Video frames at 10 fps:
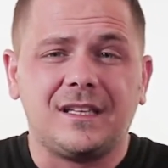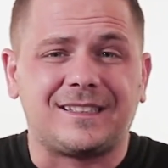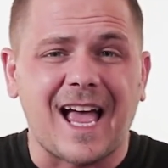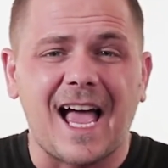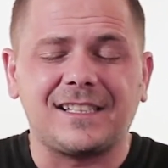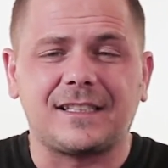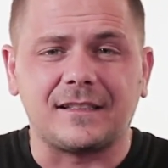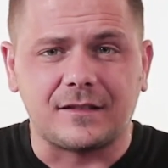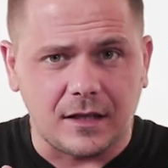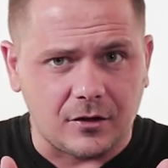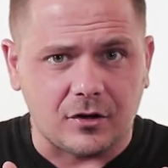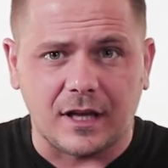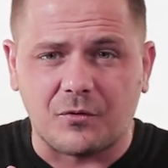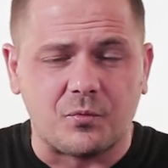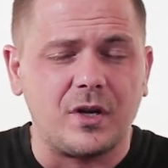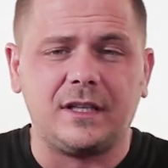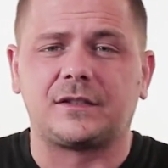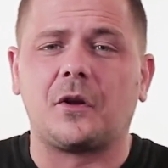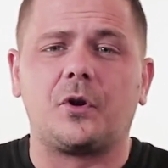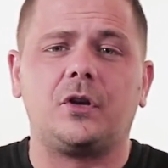task that's like really
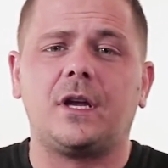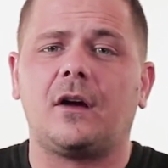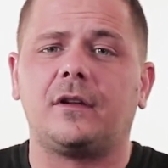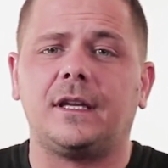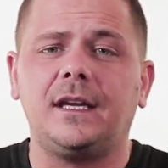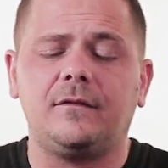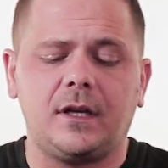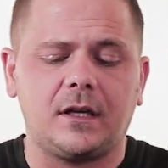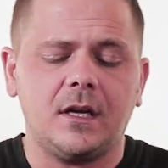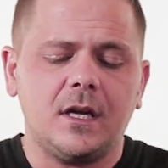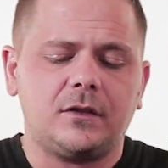slowing you down in the evening,